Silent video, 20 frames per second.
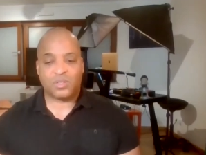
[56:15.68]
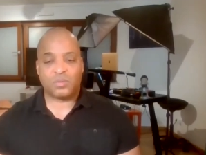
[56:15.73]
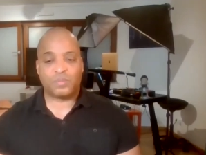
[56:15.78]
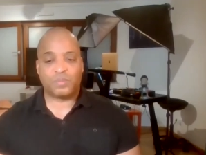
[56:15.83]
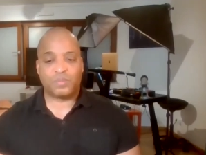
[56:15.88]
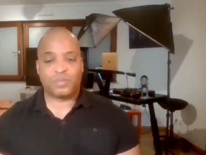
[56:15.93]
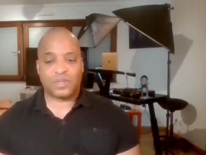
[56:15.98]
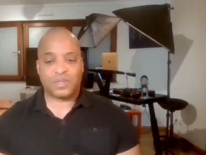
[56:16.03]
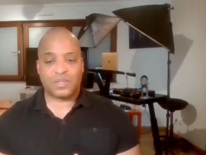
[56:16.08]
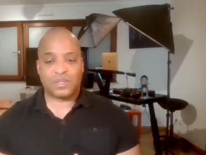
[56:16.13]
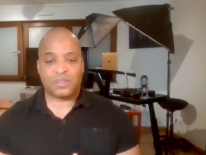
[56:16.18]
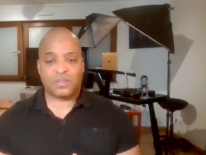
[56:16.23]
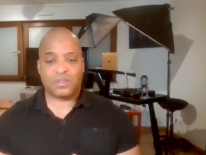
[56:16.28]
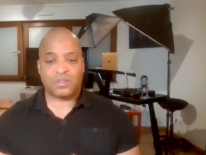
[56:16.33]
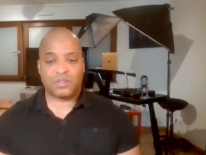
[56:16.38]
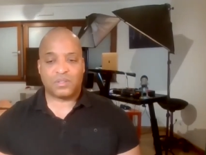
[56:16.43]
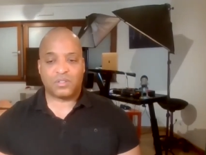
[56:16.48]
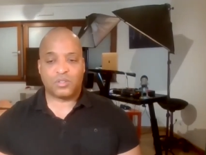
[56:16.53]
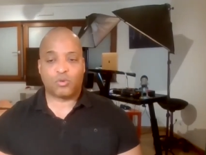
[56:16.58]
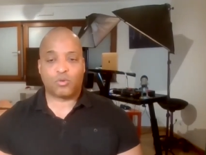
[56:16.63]
you
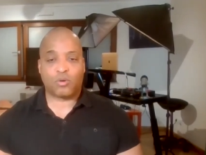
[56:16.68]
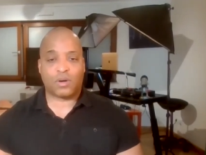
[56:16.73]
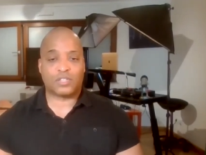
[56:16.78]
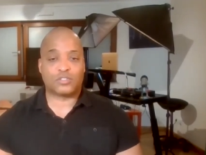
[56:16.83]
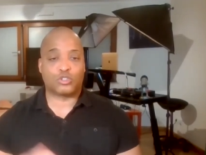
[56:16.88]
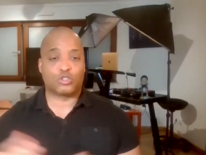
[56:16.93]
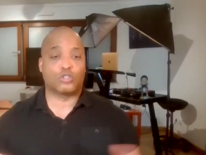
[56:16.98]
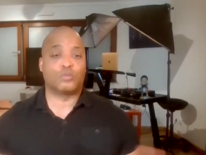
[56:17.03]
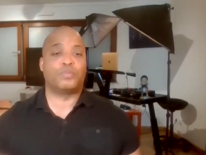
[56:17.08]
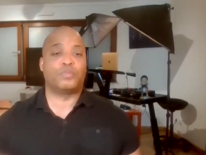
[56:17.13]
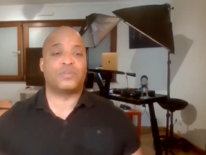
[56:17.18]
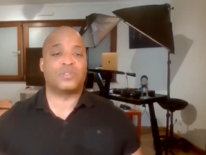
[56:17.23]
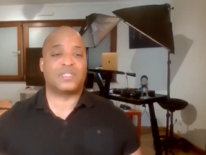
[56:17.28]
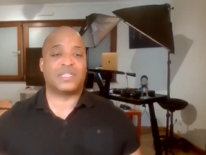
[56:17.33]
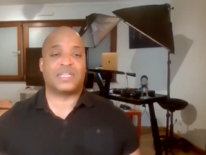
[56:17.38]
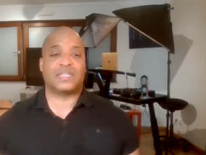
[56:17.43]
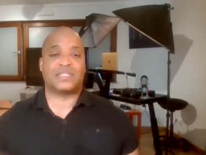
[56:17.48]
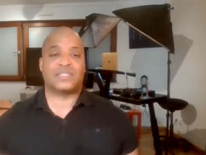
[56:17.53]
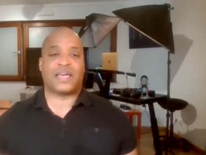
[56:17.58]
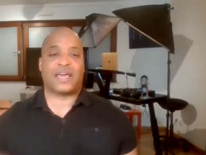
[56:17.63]
you quadrupled
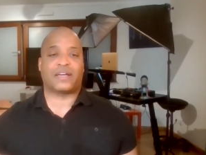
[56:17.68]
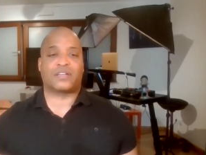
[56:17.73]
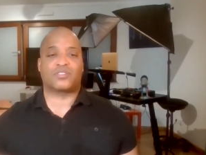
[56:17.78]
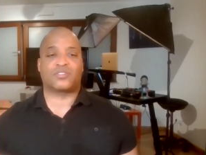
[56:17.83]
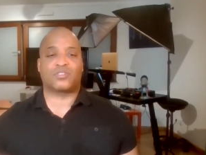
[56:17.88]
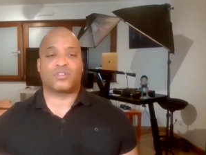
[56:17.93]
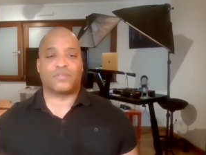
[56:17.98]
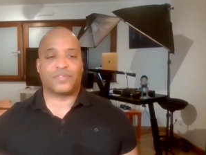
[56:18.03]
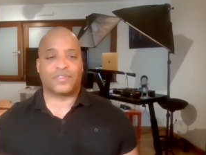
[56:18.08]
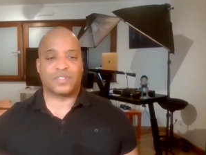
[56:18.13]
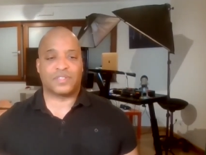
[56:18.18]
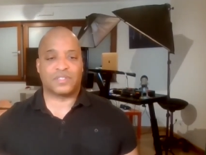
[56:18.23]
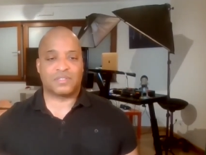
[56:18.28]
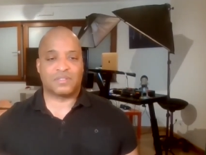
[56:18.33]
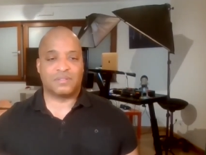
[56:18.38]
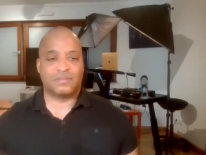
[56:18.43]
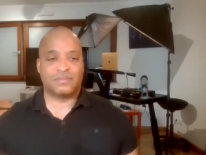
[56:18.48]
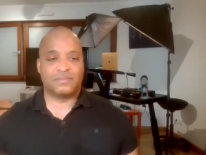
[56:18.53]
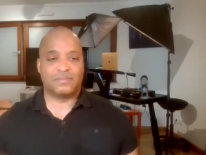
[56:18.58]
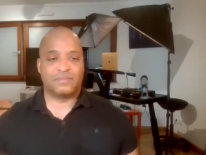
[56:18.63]
the attack
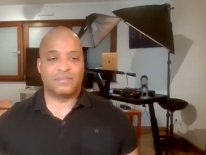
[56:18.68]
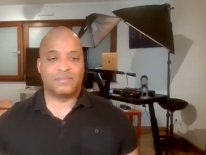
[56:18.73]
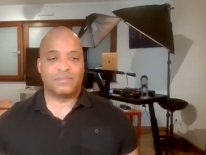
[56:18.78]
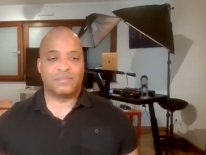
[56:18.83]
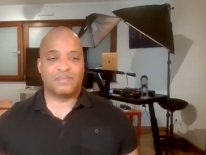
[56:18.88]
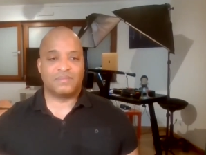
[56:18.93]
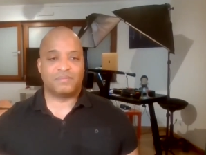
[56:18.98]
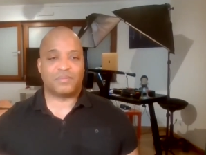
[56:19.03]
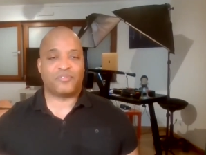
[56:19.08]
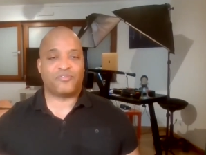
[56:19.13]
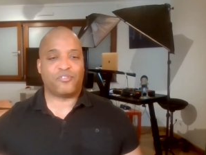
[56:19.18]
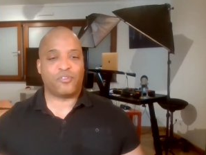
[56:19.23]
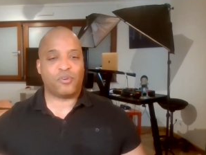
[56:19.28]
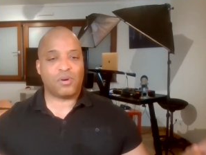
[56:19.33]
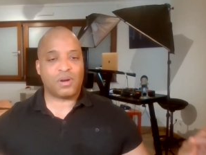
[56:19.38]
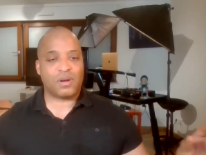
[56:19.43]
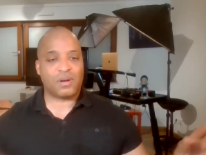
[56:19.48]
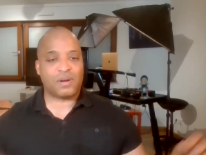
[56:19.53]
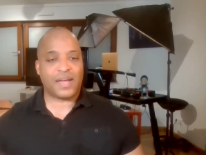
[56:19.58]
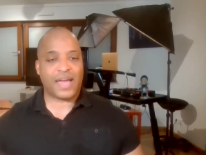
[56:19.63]
surface. Mm.
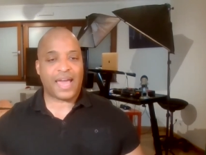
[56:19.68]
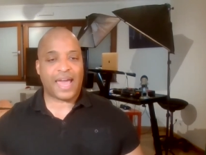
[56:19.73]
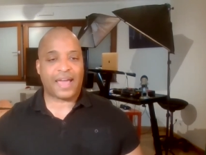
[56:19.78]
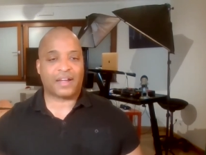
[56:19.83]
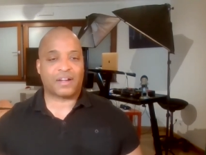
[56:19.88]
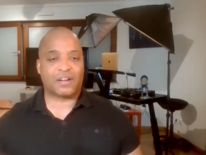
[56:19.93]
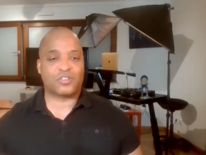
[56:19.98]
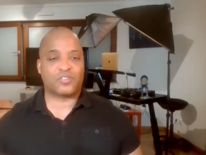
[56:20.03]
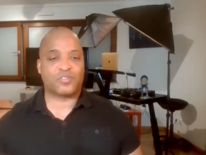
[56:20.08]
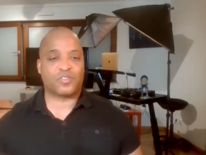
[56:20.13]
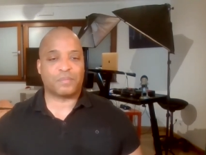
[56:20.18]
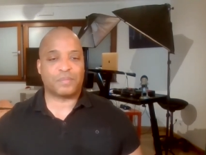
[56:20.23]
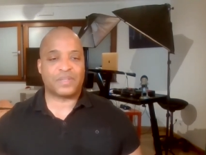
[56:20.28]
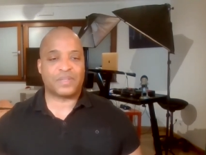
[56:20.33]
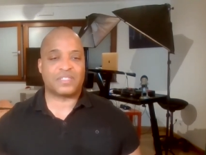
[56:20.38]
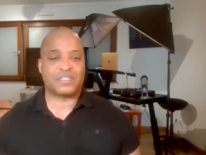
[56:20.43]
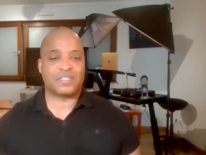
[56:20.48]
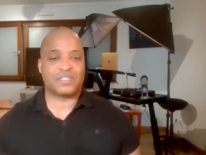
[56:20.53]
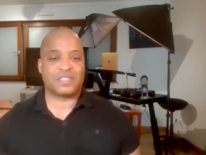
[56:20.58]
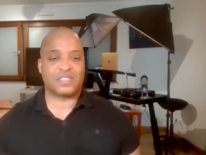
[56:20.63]
For hackers, for
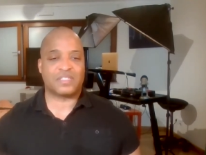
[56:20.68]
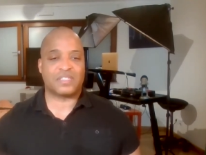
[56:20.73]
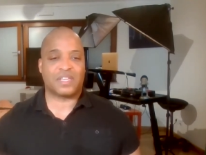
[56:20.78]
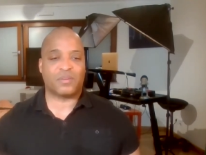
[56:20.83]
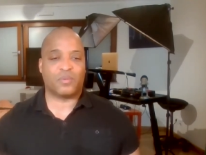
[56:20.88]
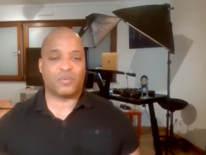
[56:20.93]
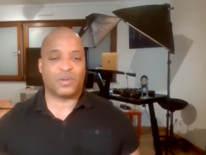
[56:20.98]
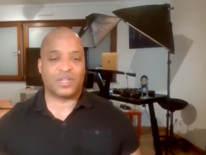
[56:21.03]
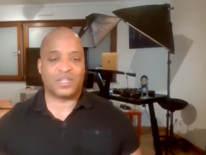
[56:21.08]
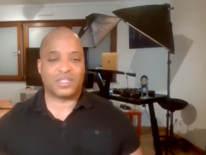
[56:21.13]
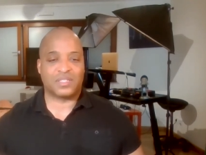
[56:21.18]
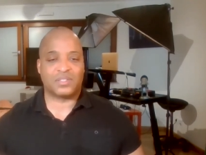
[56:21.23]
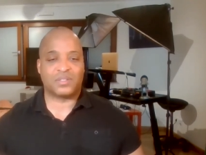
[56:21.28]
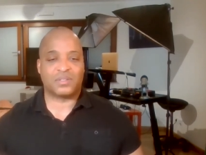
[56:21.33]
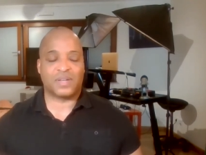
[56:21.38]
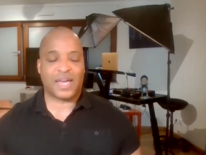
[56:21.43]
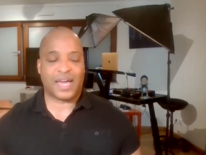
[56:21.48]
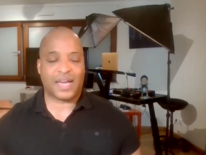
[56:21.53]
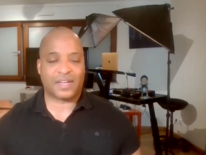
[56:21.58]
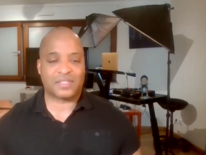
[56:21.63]
businesses, they wanted
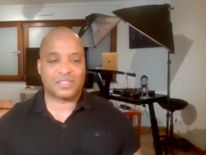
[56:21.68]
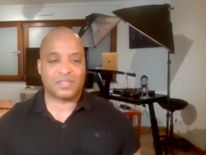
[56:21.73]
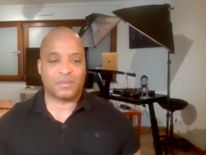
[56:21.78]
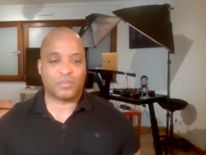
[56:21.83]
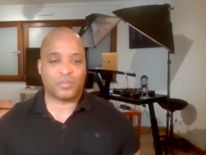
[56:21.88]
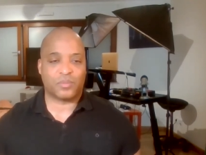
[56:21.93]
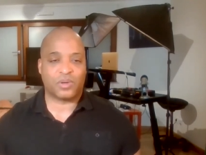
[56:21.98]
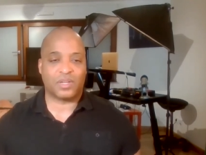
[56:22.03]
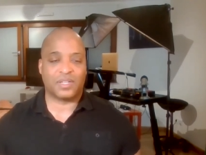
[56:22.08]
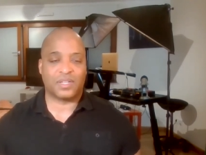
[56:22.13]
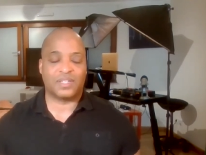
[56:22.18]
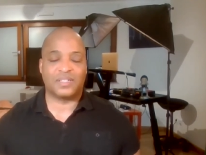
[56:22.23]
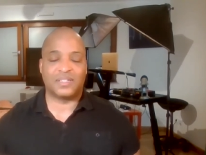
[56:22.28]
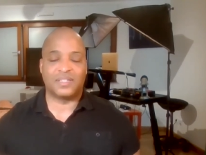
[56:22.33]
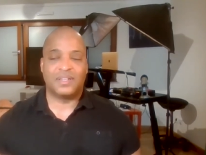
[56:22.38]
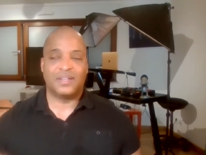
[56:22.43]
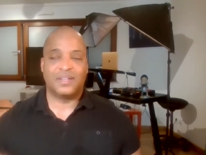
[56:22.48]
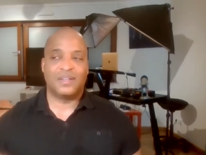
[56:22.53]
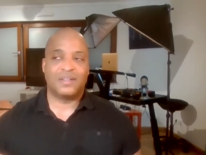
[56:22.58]
to hack someone.